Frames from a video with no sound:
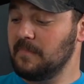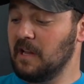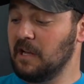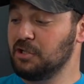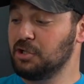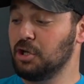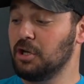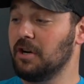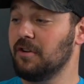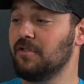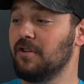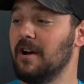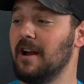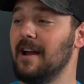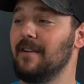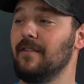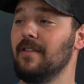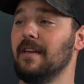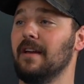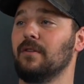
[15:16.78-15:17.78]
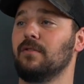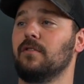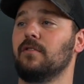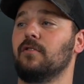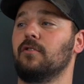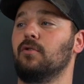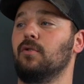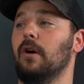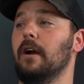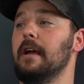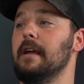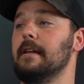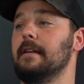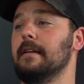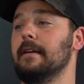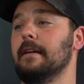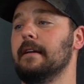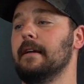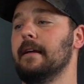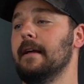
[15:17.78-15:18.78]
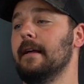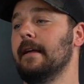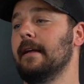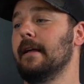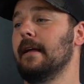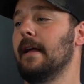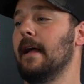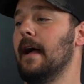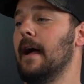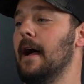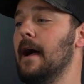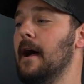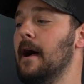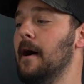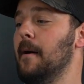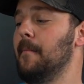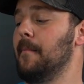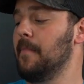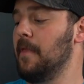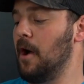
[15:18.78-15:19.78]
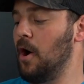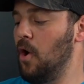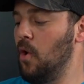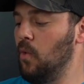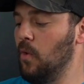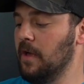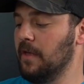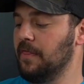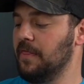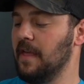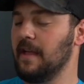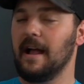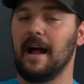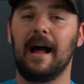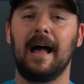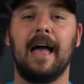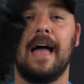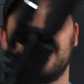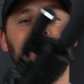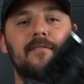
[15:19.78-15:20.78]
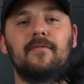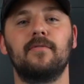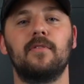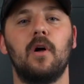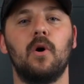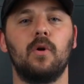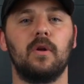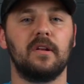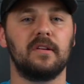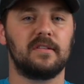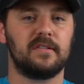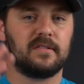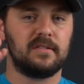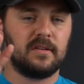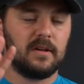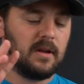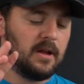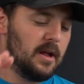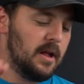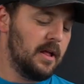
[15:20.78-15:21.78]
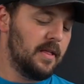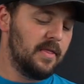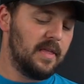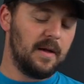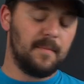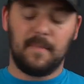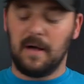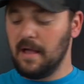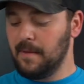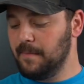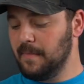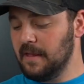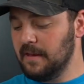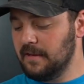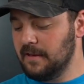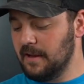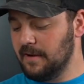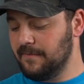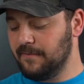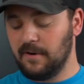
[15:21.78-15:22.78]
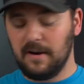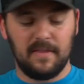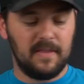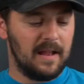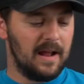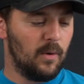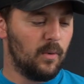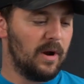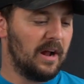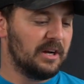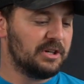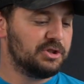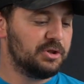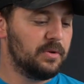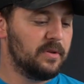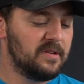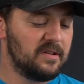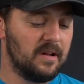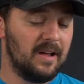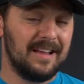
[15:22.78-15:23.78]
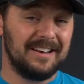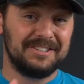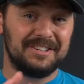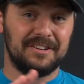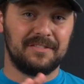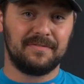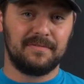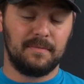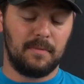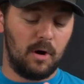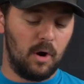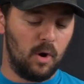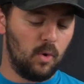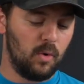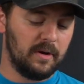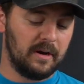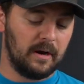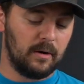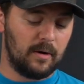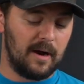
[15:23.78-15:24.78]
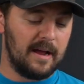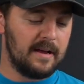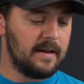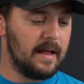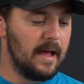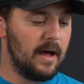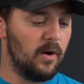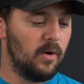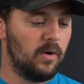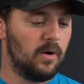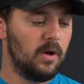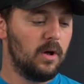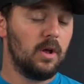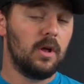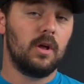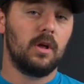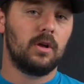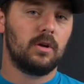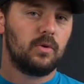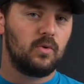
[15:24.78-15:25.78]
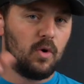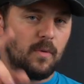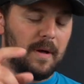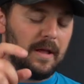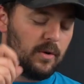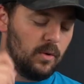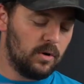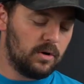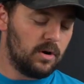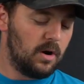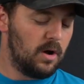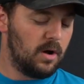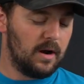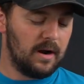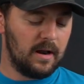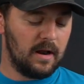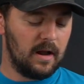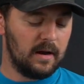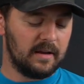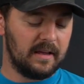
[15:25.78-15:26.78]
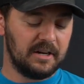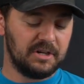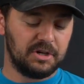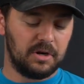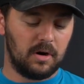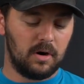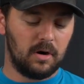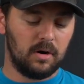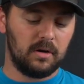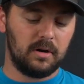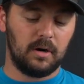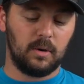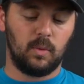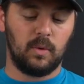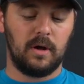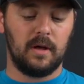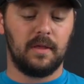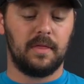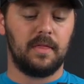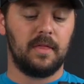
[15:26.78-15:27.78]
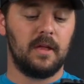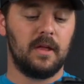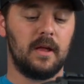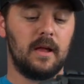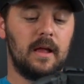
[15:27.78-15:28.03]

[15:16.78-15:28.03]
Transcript: Trigger's great. Everything else is great. The only thing I have noticed that might be different than when I shoot this light just from holding it right now, going back to a con I did not catch y'all earlier with,